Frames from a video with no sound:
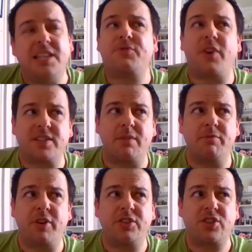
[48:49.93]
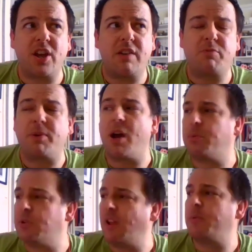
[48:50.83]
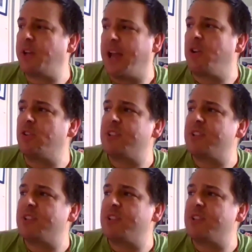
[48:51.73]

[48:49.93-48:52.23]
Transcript: It is first come, first served, but I will get